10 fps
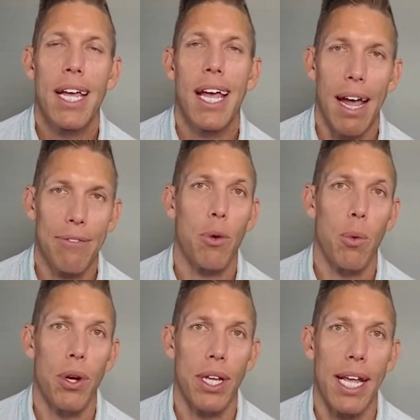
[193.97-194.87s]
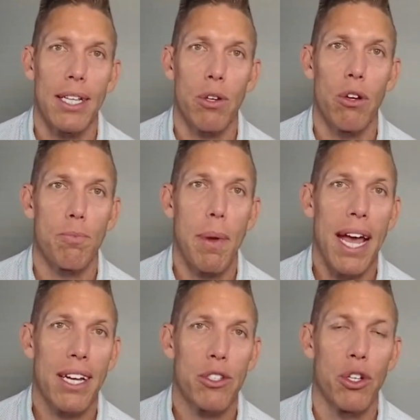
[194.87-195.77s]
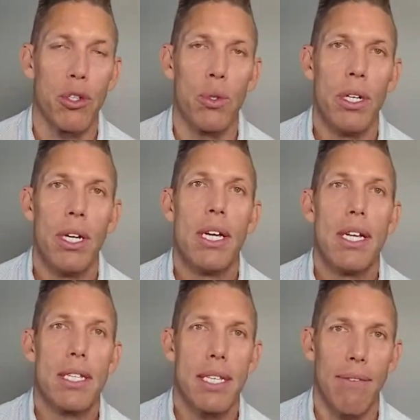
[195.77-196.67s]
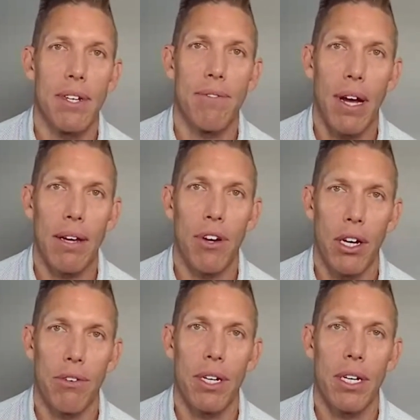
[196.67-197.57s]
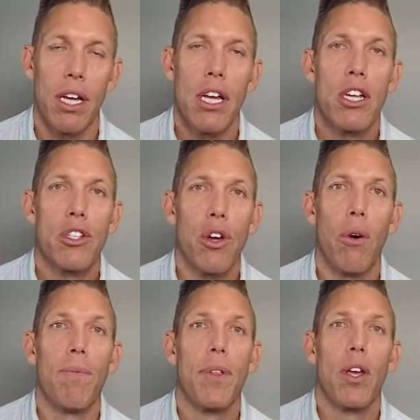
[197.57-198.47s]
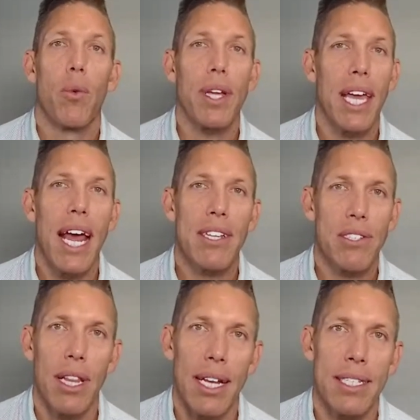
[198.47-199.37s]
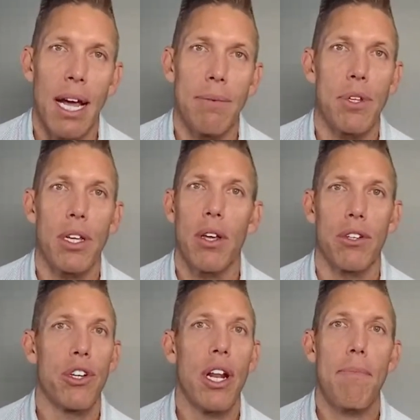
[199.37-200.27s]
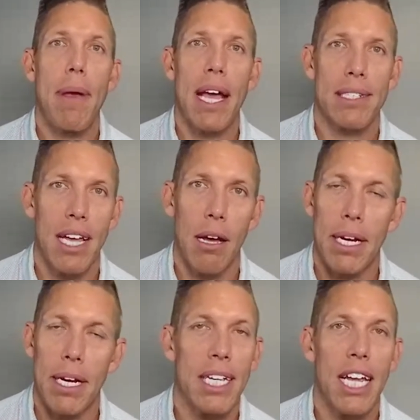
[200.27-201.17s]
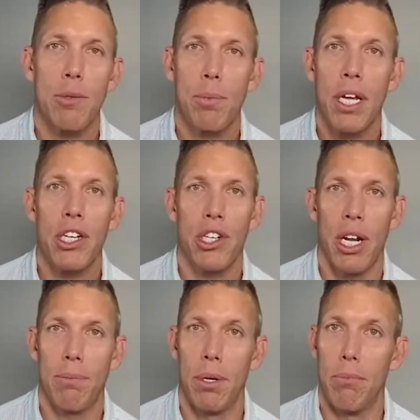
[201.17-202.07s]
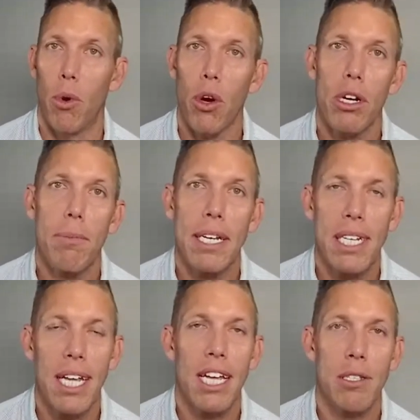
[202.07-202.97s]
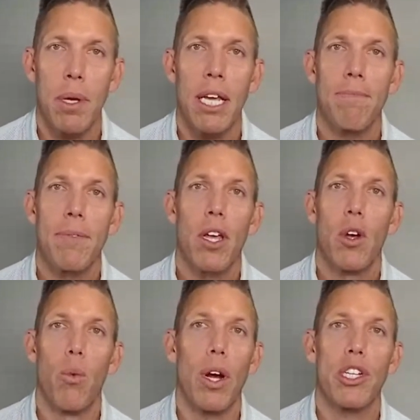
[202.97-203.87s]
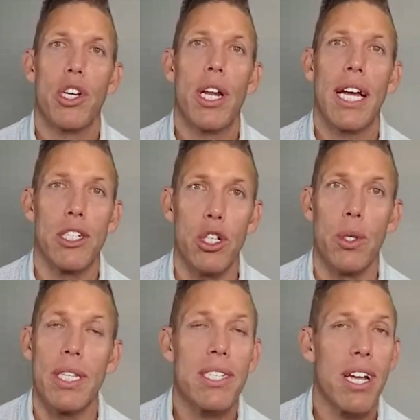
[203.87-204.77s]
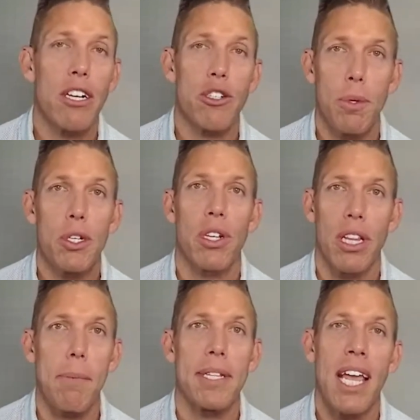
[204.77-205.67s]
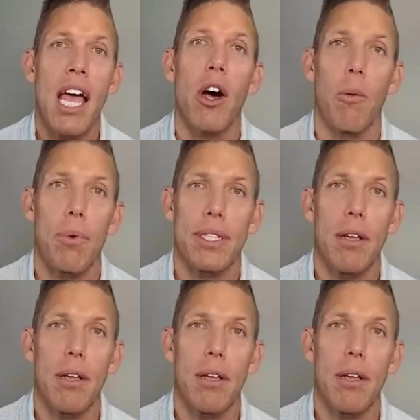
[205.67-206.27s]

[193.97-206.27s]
Afterward, again, goes back to $7,500. So we get asked a lot of times, should I max out my TSP? Should I put more into my TSP? What should I do? And these contribution limits help, right?